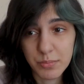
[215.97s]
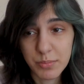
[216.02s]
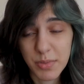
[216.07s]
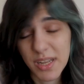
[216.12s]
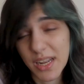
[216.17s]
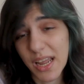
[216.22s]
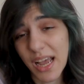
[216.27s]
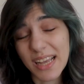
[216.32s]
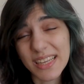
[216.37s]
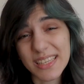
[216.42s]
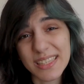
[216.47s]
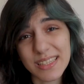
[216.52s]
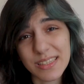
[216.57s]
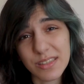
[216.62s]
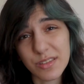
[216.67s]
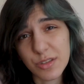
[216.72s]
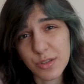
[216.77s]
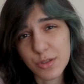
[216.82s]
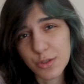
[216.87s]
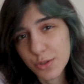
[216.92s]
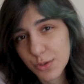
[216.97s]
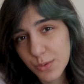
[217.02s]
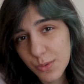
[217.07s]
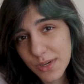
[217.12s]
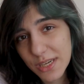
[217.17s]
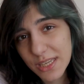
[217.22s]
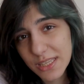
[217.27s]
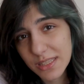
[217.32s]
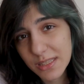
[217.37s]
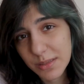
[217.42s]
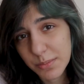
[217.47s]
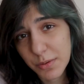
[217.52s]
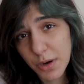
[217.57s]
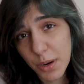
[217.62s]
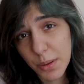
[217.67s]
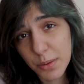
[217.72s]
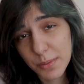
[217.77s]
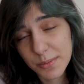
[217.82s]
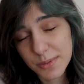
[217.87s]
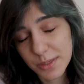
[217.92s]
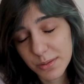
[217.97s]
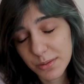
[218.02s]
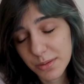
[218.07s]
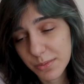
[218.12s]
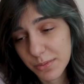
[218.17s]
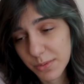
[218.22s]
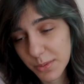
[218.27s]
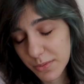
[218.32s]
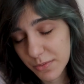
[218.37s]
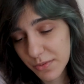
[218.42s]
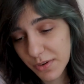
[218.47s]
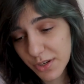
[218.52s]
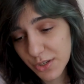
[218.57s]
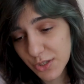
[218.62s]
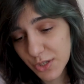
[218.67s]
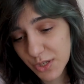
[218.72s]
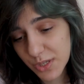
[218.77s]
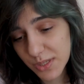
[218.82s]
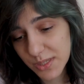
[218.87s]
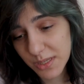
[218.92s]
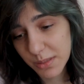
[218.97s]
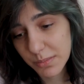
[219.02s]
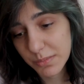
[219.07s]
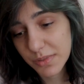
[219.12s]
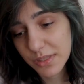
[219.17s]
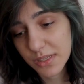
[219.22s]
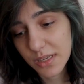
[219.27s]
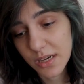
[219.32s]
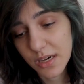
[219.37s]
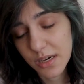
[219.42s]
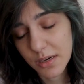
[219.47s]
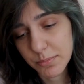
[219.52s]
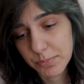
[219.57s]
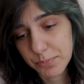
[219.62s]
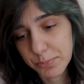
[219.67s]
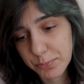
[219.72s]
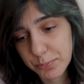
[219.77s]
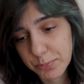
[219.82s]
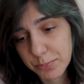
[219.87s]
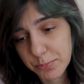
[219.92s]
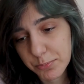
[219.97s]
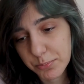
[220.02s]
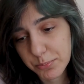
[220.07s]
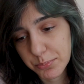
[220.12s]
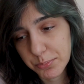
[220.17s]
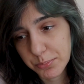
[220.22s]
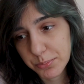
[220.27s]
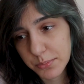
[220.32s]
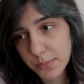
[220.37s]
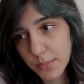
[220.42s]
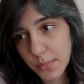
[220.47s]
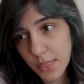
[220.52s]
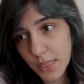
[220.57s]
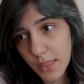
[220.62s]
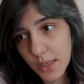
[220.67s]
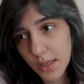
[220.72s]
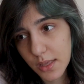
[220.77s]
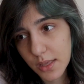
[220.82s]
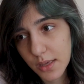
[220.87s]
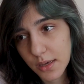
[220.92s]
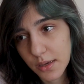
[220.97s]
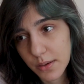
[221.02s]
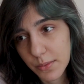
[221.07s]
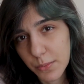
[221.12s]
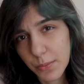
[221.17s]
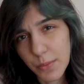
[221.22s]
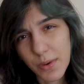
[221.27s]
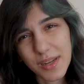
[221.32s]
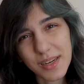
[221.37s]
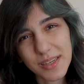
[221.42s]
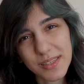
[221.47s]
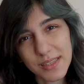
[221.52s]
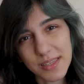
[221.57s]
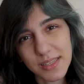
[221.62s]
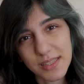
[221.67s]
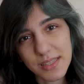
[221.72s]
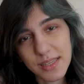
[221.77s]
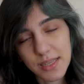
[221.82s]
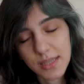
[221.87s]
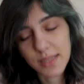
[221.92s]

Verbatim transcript: But I still don't do it. The problem is on the perfectionism. Um, what is it?